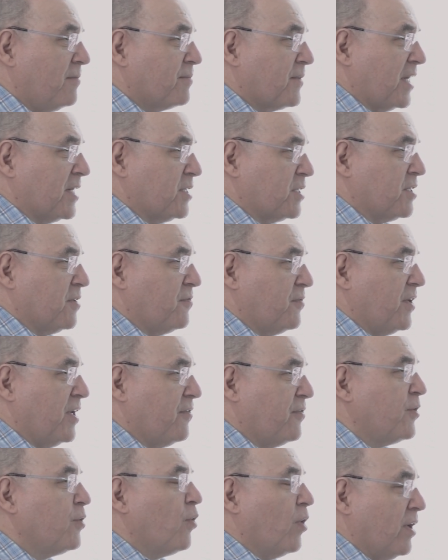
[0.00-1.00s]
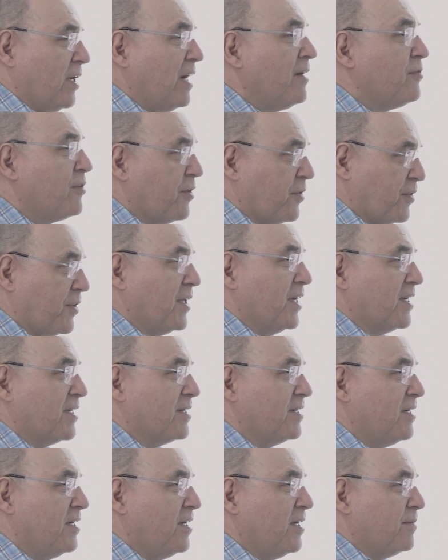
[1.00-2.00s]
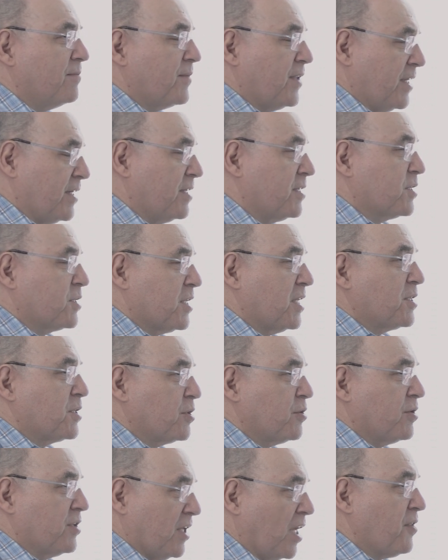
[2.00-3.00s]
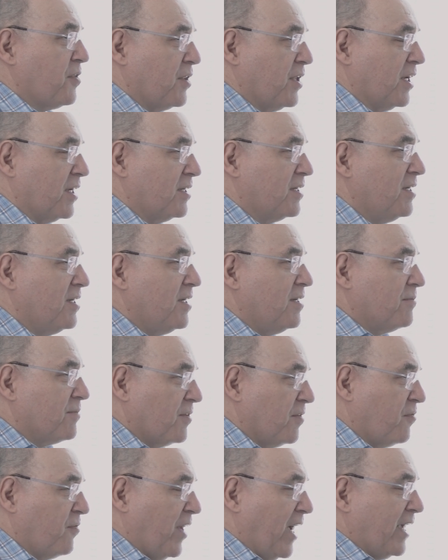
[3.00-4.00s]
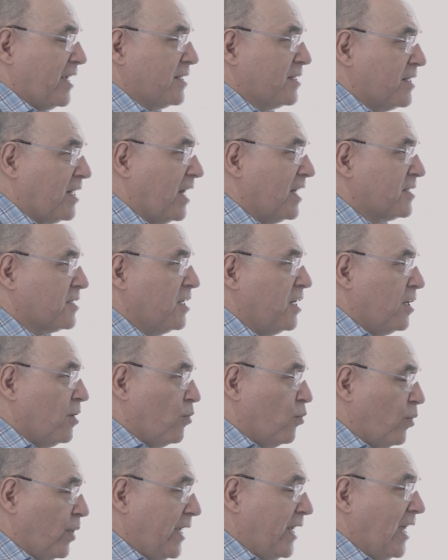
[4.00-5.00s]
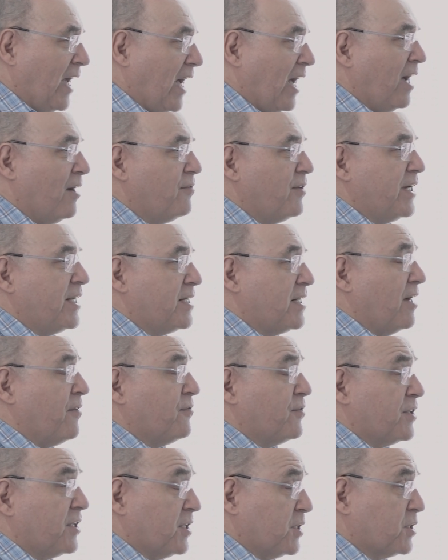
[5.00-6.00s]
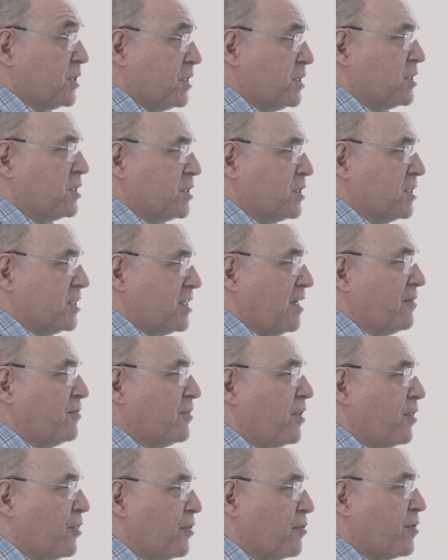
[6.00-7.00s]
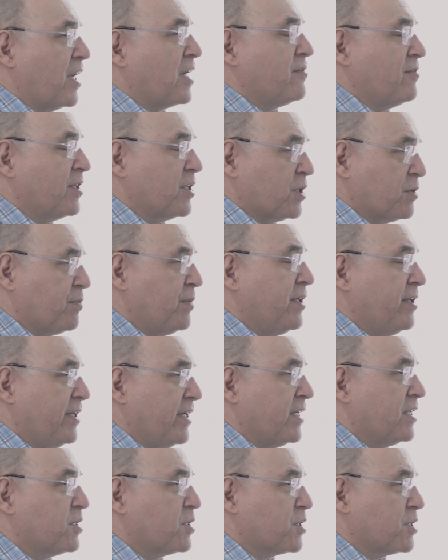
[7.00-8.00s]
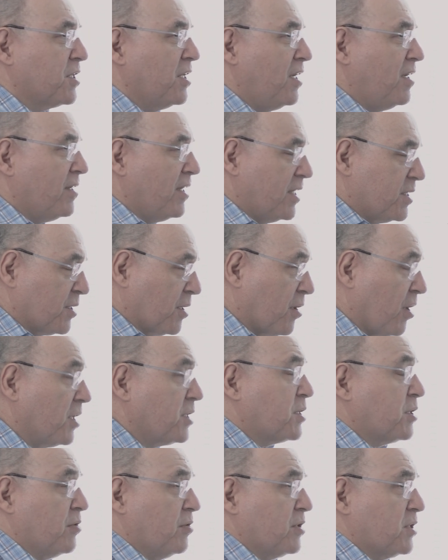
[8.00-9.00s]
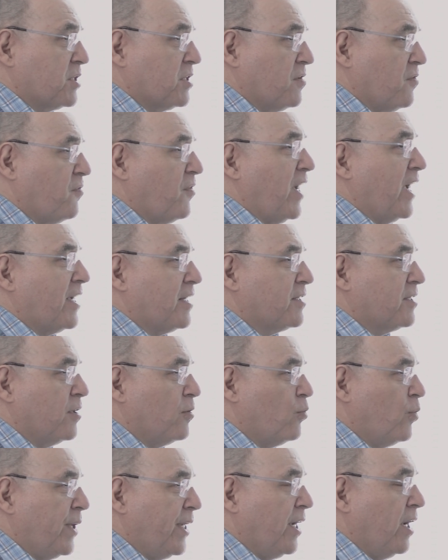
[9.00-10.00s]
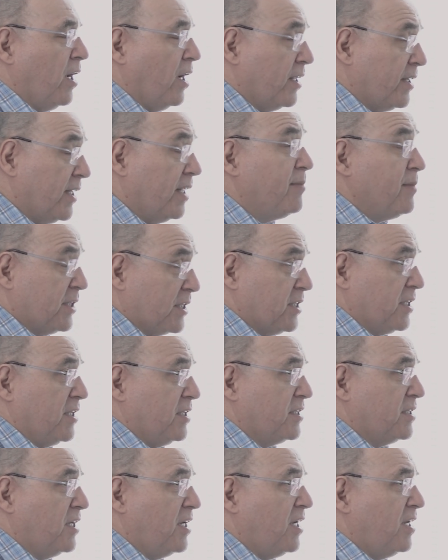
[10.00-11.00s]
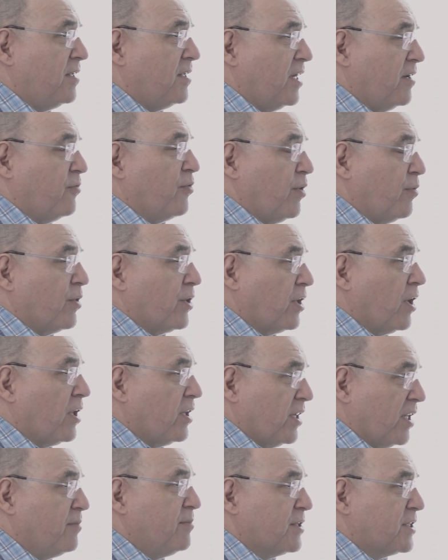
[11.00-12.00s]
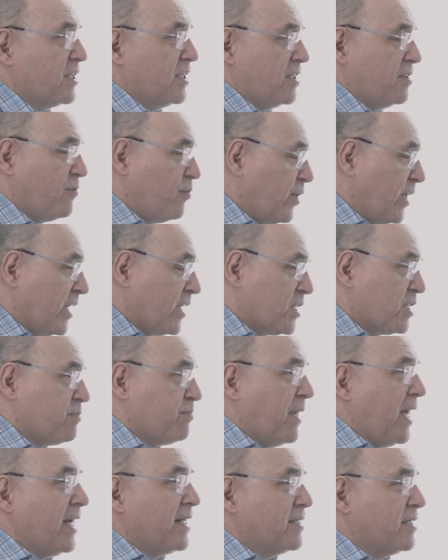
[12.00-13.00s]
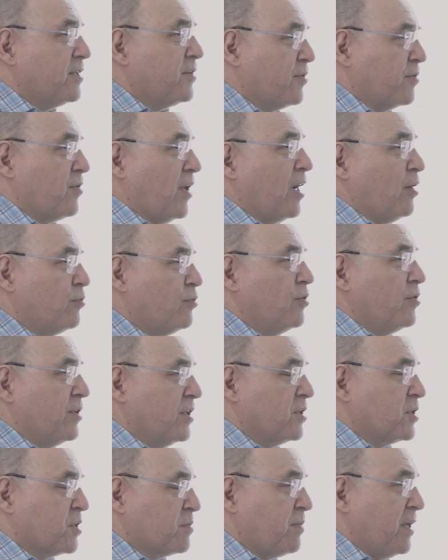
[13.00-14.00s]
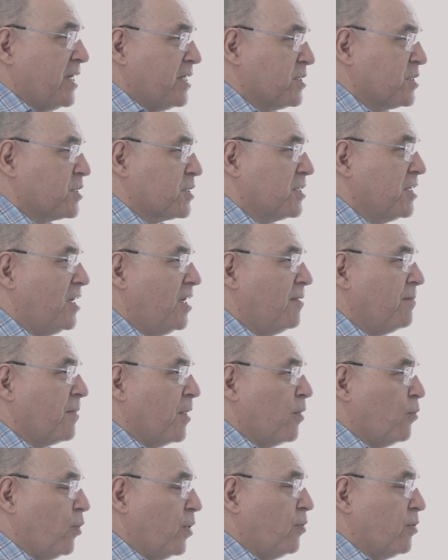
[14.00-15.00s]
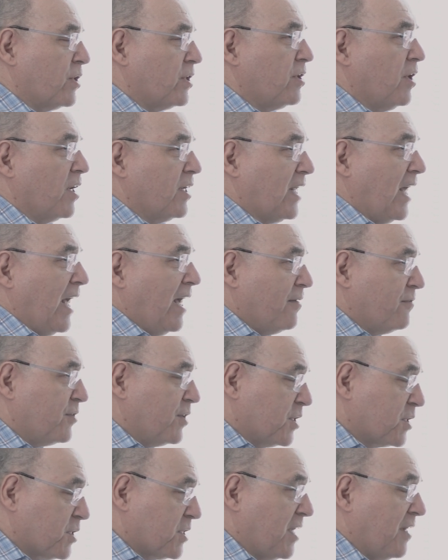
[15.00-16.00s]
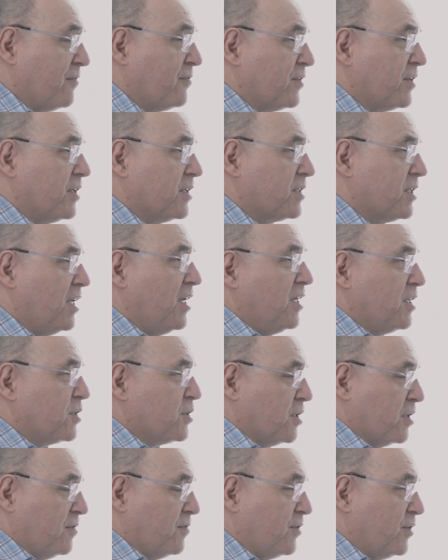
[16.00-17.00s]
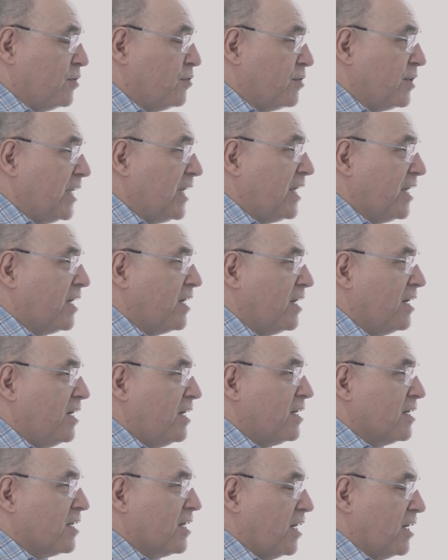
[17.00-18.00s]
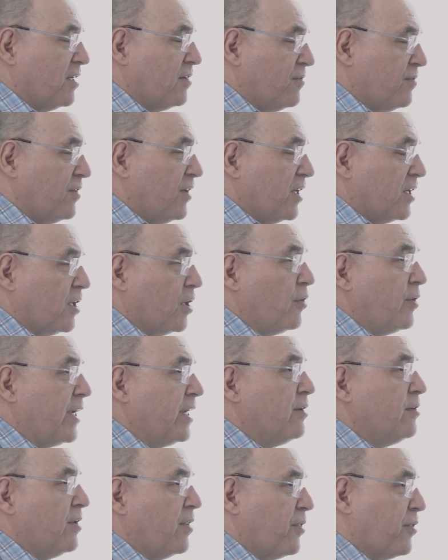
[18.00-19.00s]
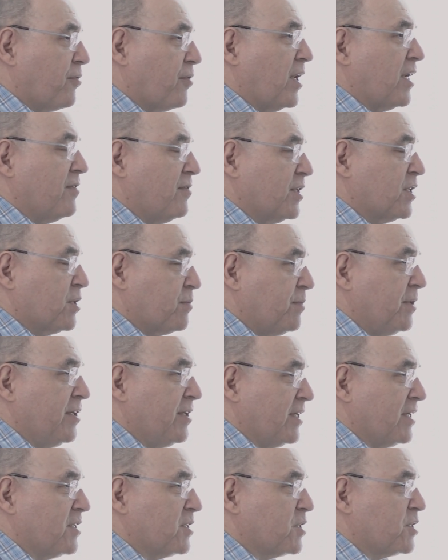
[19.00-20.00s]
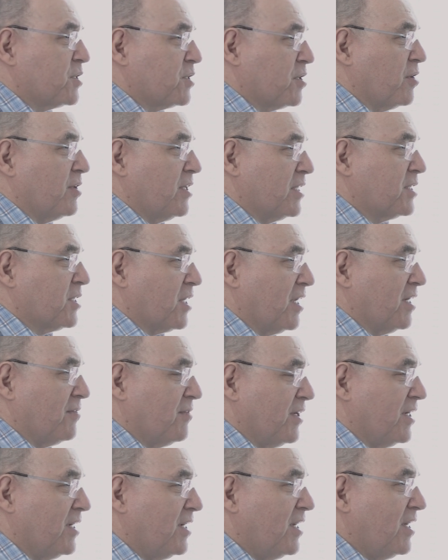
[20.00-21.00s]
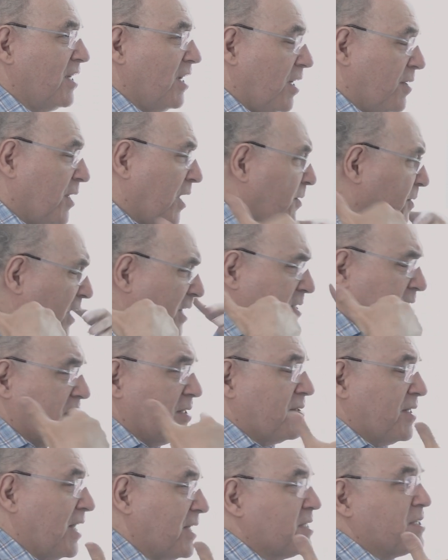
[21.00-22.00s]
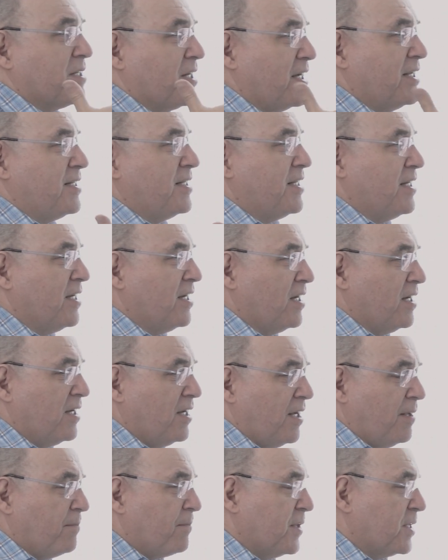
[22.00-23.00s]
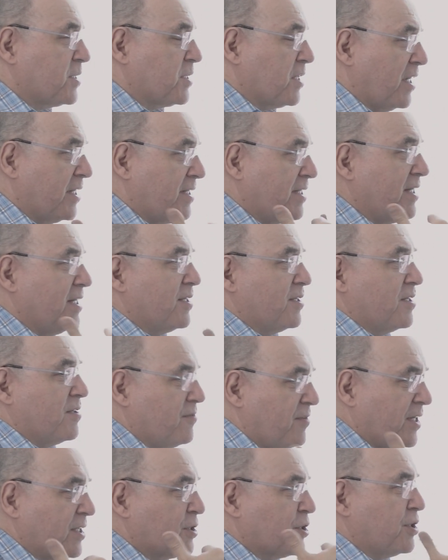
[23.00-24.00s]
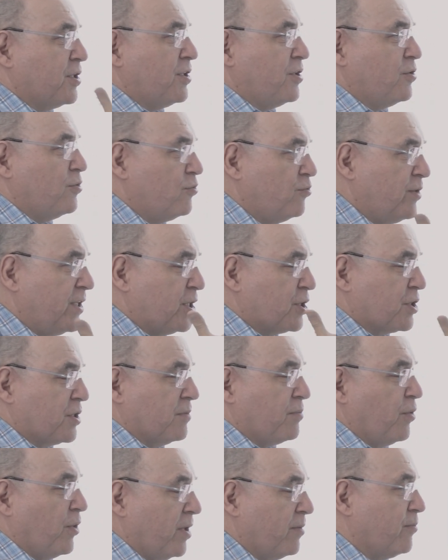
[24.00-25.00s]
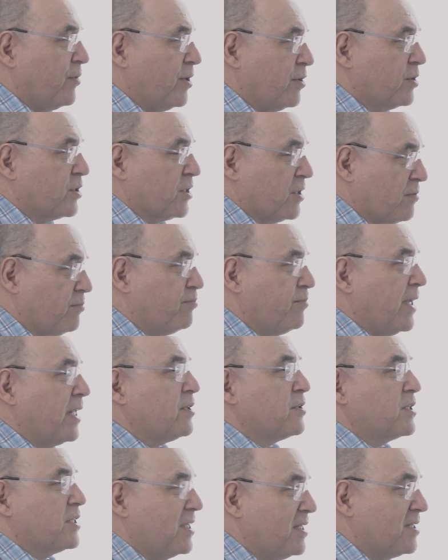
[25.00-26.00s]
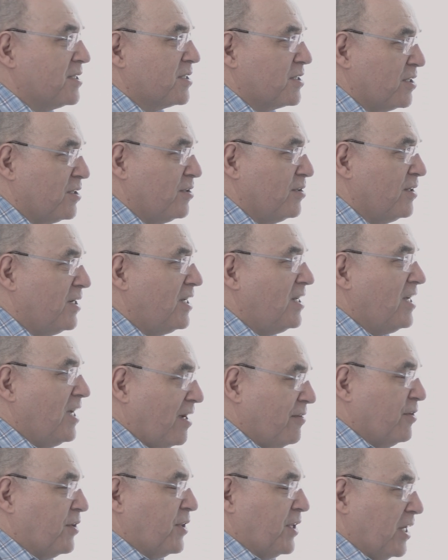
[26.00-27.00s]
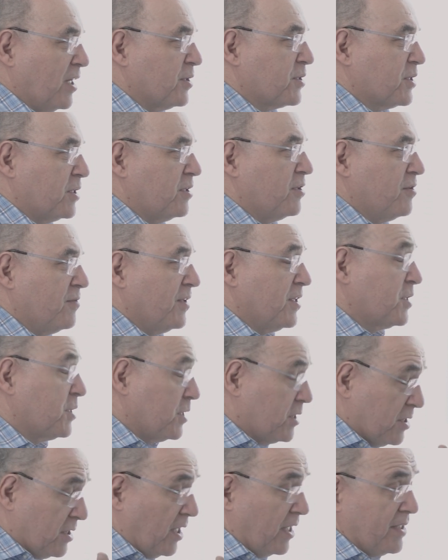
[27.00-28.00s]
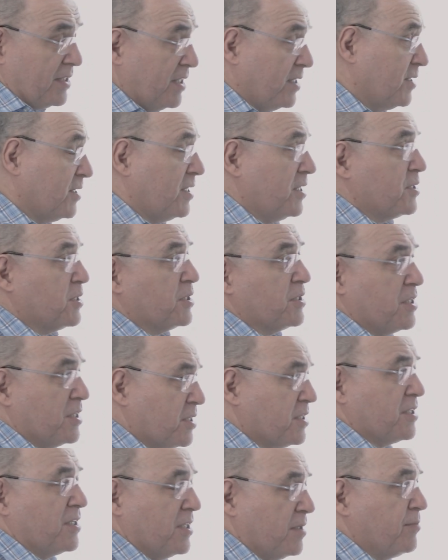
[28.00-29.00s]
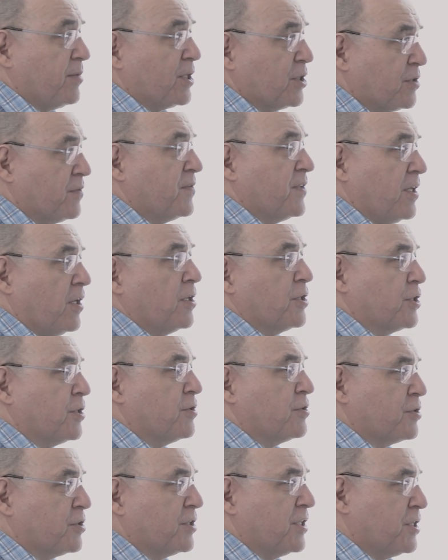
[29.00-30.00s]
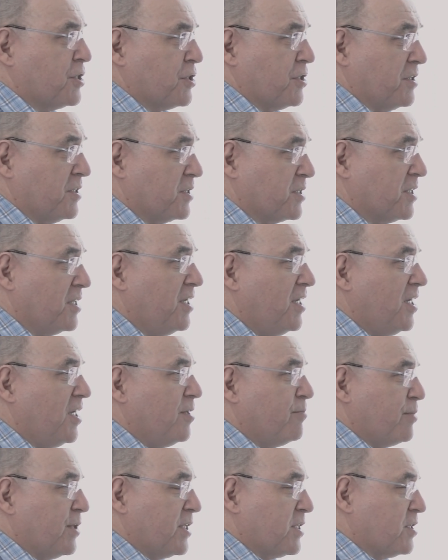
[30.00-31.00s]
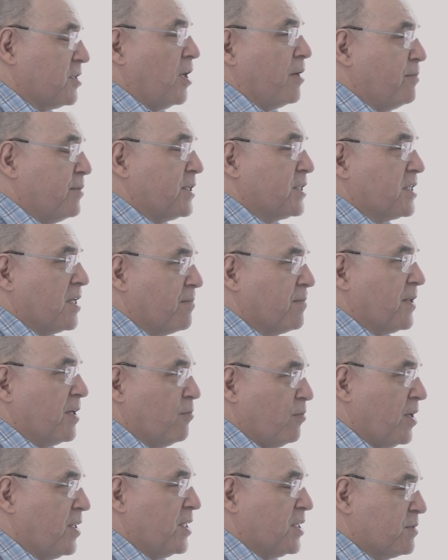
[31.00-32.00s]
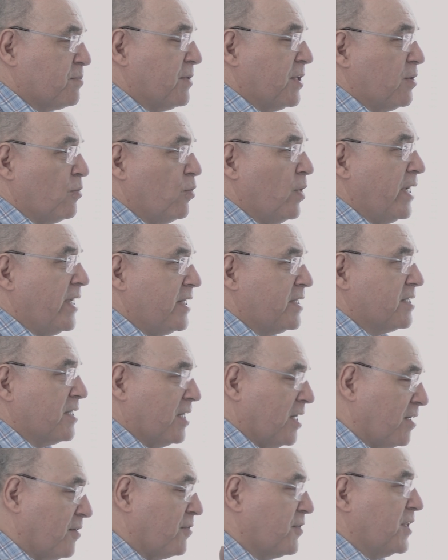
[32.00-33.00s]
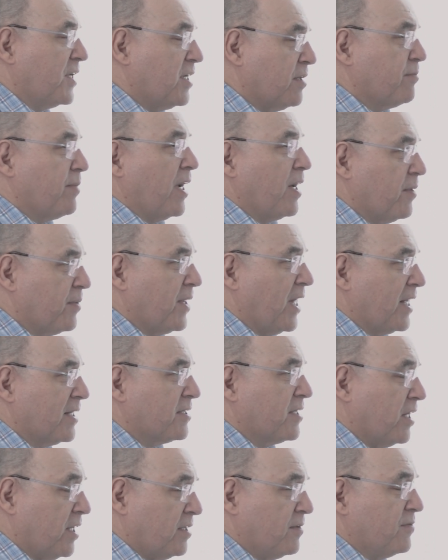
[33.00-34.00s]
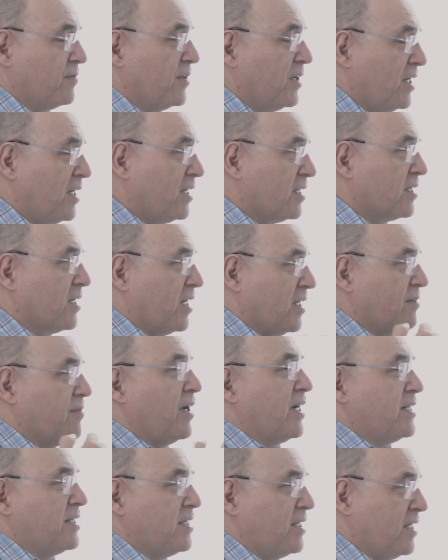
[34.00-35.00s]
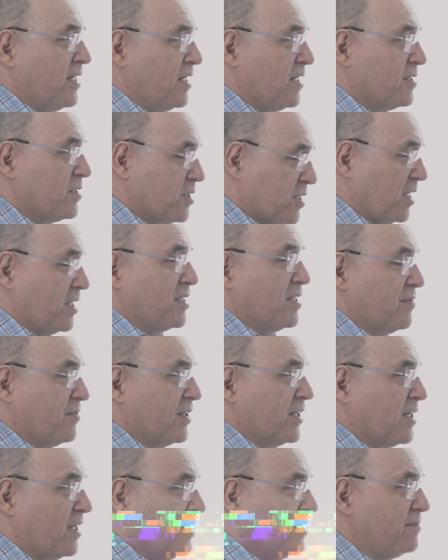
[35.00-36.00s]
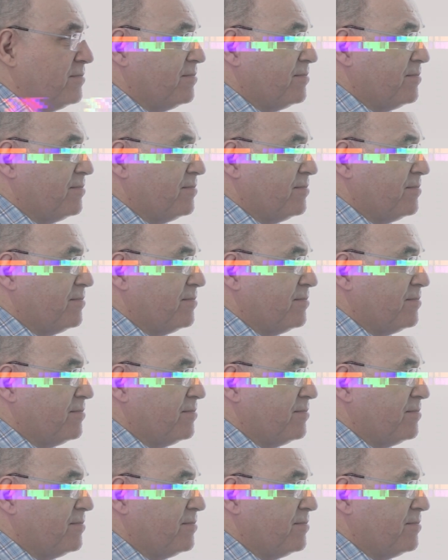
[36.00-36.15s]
That is, if, if you are everything, then in a sense you're nothing. The fact that we have a definite existence, a definite thread of experience, is a consequence of the fact that we are limited. If we were not limited, if we expanded throughout rulial space, we would not have this definite, sort of unique kind of coherent thread of experience. So it's kind of a, and that, that's a, that's an idea, this idea that eventually you reach the point where you sort of melt into everything else in the universe is an idea that has existed in a bunch of theological traditions. Yeah. But it's not been something where there's been a way to kind of think about that kind of, kind of idea scientifically.